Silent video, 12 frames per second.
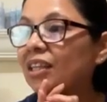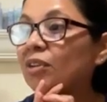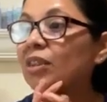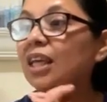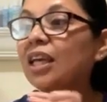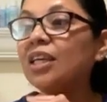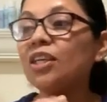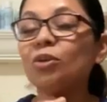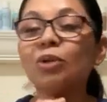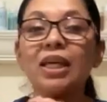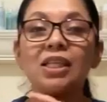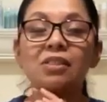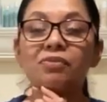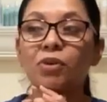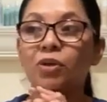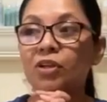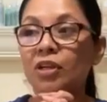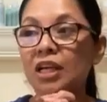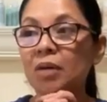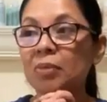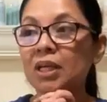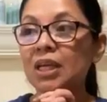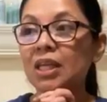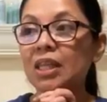No, thank you, ladies, for
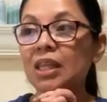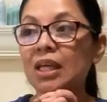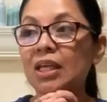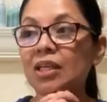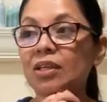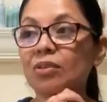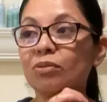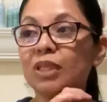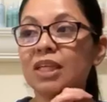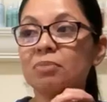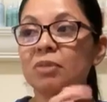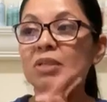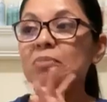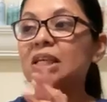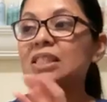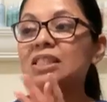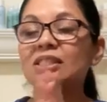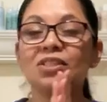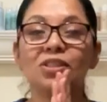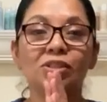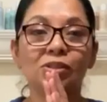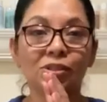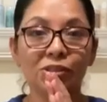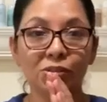coming in. Thank you. Yes, many blessings to
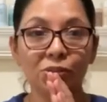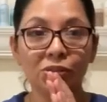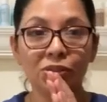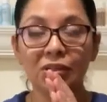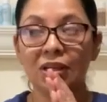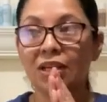you too,